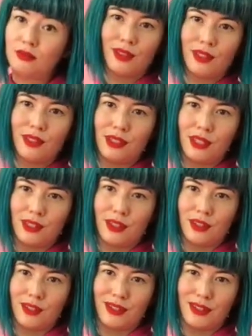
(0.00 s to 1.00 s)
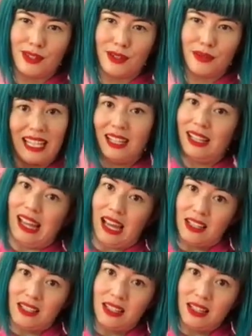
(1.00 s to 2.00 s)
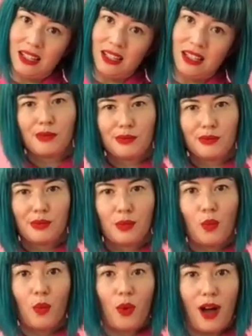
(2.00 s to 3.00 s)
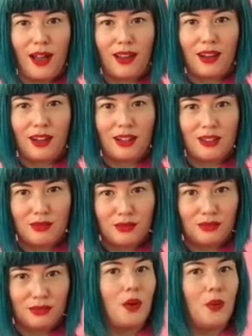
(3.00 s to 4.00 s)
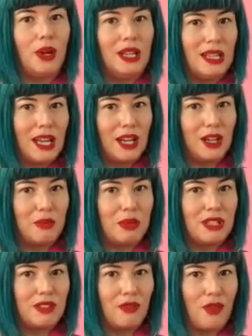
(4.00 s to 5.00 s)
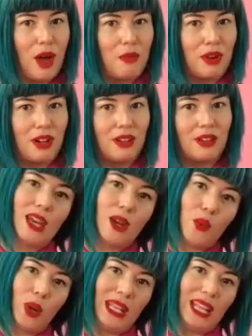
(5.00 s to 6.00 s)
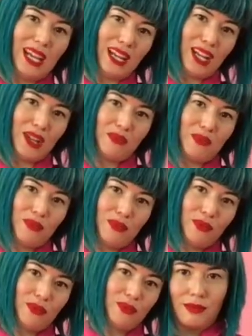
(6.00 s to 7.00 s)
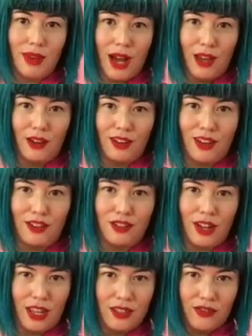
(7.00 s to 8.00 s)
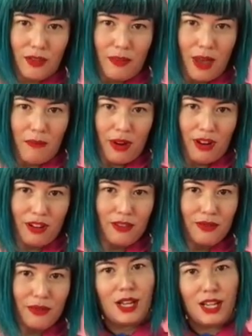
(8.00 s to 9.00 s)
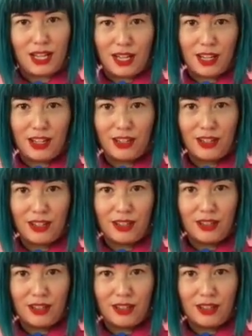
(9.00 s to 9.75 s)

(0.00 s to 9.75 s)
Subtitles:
scissors, elastic, wire, one lighter piece of fabric, and one lining, iron-on transfer paper, an iron,